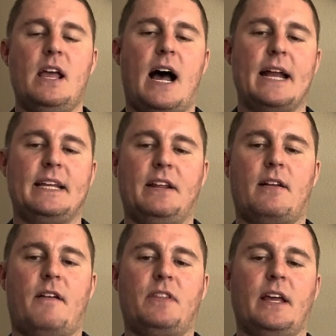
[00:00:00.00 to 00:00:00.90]
I did it
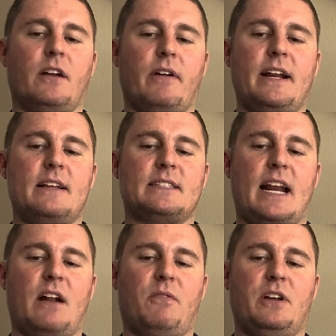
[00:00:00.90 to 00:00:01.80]
off the ingredients. I
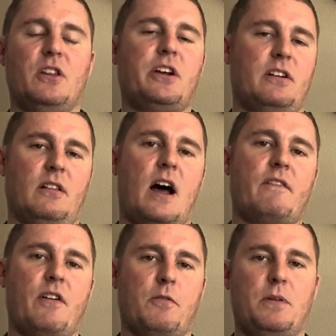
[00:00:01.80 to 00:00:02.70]
didn't really look at a lot
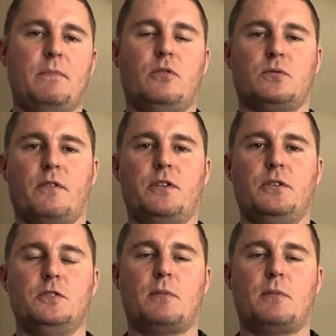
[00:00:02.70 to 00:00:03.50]
of other people's reviews,